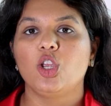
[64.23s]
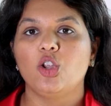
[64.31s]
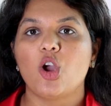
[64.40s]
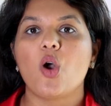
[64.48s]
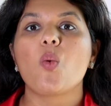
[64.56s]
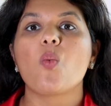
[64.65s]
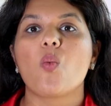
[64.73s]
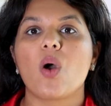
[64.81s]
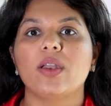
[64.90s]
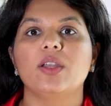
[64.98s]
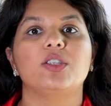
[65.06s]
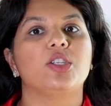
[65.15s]
you don't
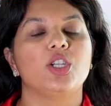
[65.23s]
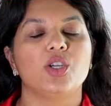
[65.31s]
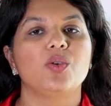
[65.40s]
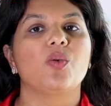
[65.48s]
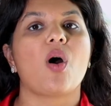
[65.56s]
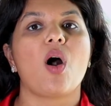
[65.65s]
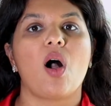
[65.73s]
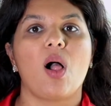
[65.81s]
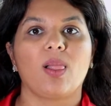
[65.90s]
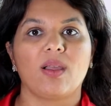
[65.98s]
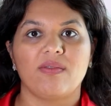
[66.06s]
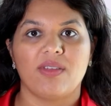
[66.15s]
want to do
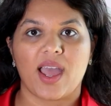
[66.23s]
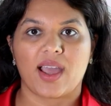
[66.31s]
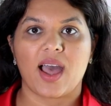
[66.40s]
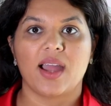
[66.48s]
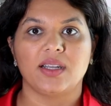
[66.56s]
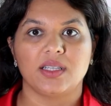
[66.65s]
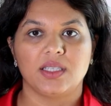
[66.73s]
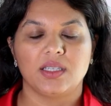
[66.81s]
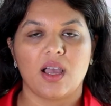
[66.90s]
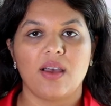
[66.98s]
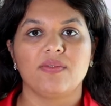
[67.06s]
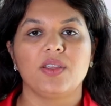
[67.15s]
all of that kind of
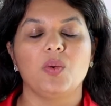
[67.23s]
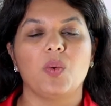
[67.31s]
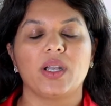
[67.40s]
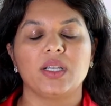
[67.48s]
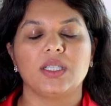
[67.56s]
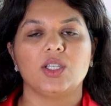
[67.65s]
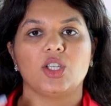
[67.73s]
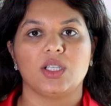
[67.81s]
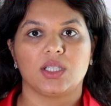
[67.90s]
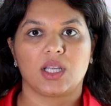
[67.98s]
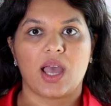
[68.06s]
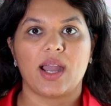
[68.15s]
stuff. You want it to
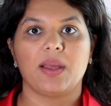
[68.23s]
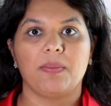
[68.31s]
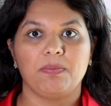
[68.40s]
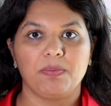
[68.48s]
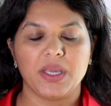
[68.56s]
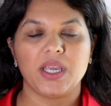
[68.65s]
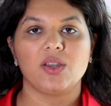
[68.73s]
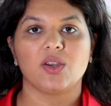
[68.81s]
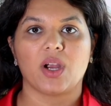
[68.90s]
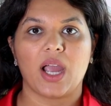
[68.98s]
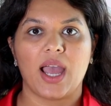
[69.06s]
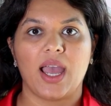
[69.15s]
just kind of be in
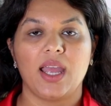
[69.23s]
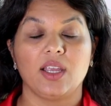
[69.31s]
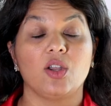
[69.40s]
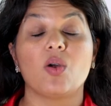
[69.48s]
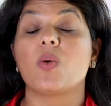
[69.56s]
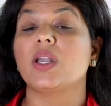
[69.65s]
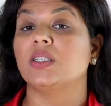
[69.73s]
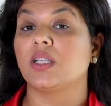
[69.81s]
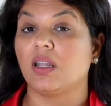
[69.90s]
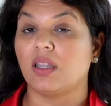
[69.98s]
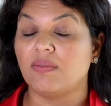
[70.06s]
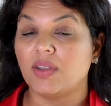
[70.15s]
your head. You don't want it
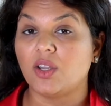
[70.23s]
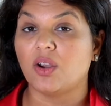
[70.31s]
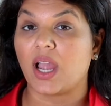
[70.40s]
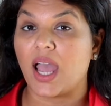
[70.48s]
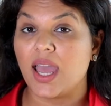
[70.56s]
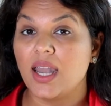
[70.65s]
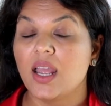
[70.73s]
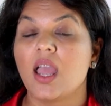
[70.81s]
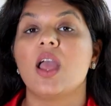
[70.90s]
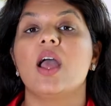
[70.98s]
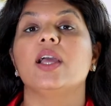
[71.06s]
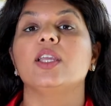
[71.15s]
to live in your head.
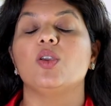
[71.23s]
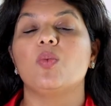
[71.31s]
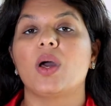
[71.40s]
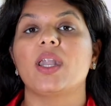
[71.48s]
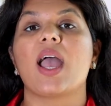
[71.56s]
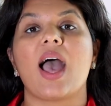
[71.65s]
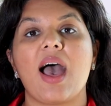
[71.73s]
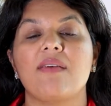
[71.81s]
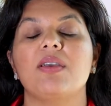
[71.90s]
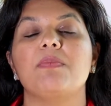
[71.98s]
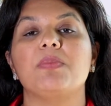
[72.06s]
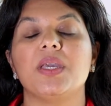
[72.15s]
You want to
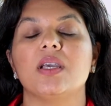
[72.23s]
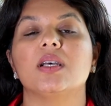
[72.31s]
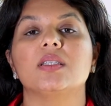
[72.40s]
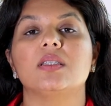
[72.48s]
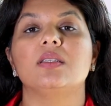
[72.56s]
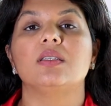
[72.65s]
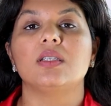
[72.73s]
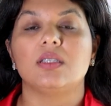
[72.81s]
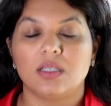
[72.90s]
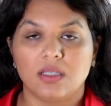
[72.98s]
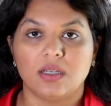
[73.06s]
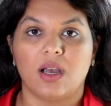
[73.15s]
have it be a
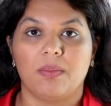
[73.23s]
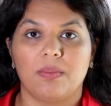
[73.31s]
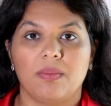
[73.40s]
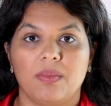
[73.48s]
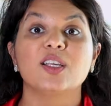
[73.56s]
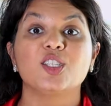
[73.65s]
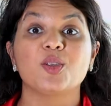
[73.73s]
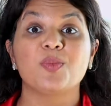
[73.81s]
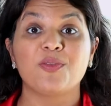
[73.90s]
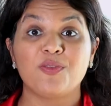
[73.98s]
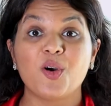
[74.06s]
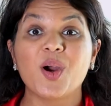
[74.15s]
system. So
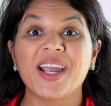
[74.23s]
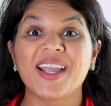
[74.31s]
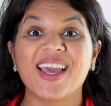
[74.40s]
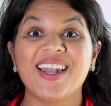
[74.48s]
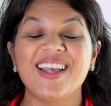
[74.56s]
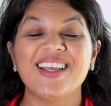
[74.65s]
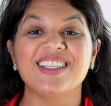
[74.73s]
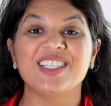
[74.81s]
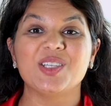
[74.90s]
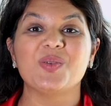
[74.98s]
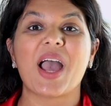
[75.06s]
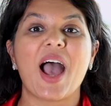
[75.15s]
before I get
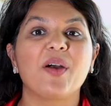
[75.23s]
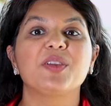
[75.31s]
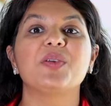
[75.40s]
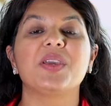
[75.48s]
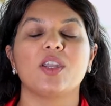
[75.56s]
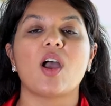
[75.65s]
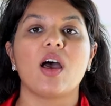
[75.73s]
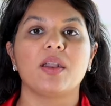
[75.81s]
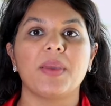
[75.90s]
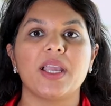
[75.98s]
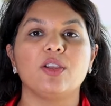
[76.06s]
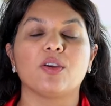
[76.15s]
into how you can
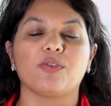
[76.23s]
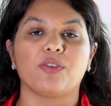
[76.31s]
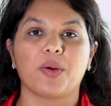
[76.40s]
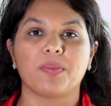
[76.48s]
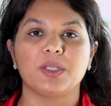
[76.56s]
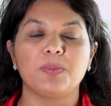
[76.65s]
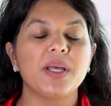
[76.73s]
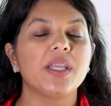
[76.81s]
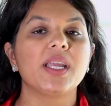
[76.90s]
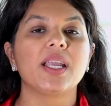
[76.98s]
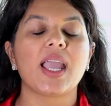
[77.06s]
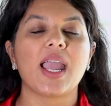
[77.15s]
automate your firm's
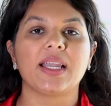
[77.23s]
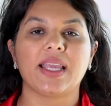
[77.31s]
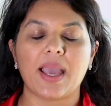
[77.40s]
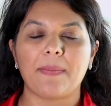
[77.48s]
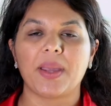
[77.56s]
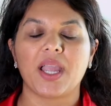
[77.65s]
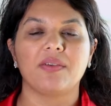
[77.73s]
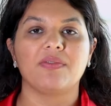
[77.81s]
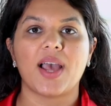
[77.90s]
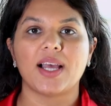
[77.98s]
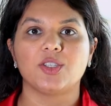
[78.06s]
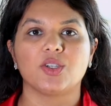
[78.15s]
billing and get paid
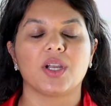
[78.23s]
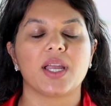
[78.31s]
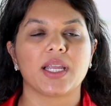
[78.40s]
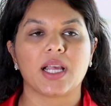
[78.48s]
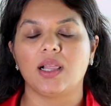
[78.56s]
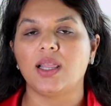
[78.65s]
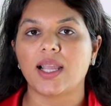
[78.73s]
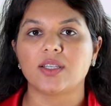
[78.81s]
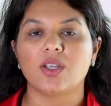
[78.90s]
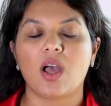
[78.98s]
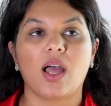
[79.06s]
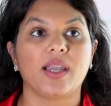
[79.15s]
faster and
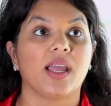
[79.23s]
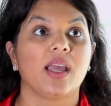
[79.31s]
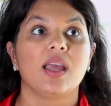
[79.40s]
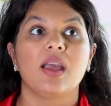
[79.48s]
collect on